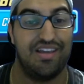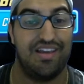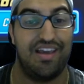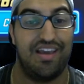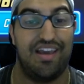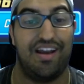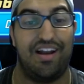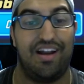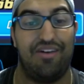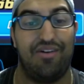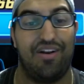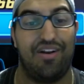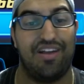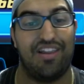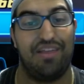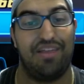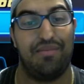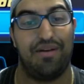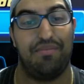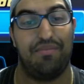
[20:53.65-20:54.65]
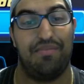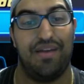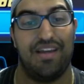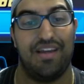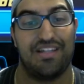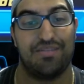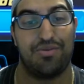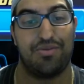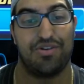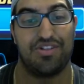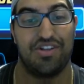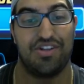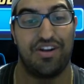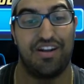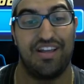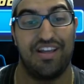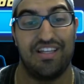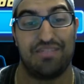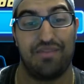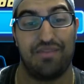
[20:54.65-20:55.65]
and ironically my biggest person on
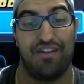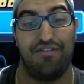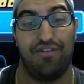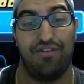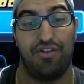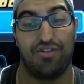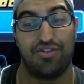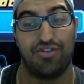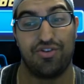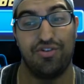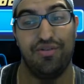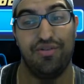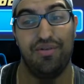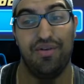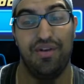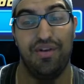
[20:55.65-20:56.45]
it is my Vulture.